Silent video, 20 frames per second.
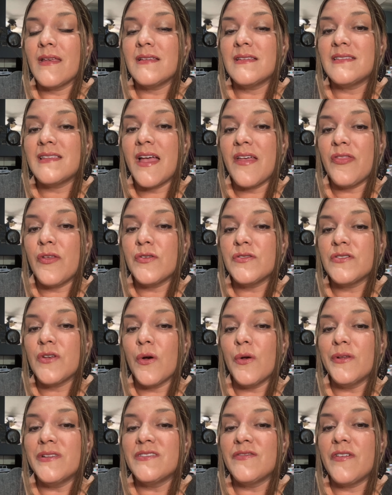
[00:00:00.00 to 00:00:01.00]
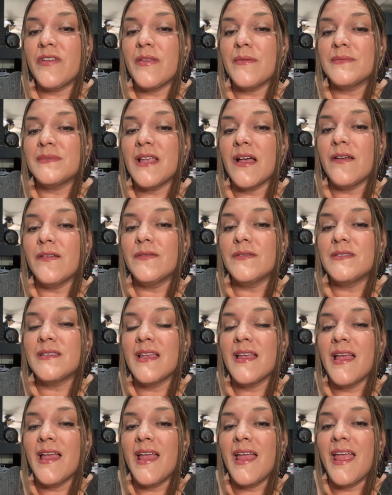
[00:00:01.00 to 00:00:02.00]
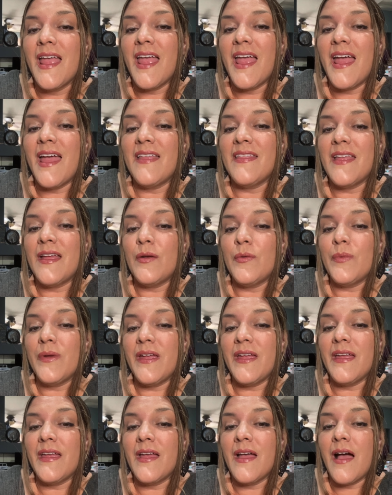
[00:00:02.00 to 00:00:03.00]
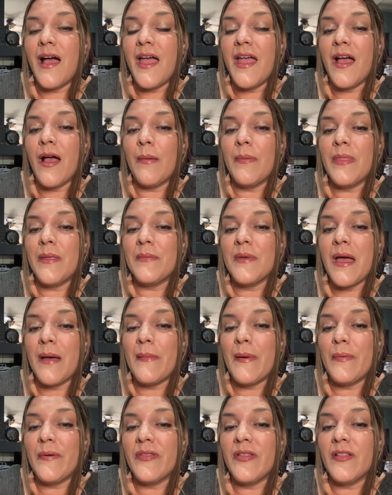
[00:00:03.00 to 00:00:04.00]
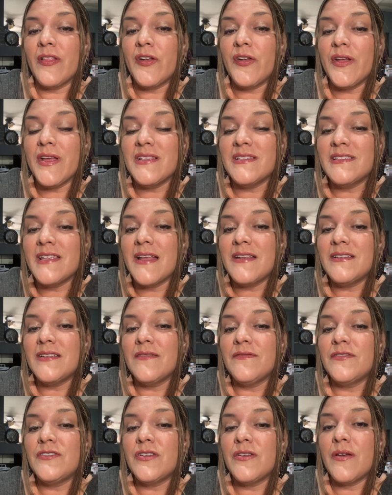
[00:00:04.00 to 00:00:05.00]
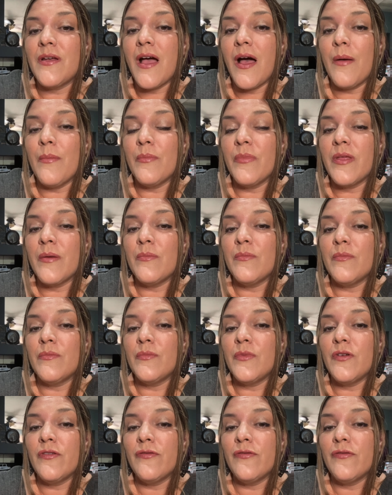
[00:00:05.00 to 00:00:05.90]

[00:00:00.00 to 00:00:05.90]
set those goals for themselves, and then I help them come up with a little incentive to help them move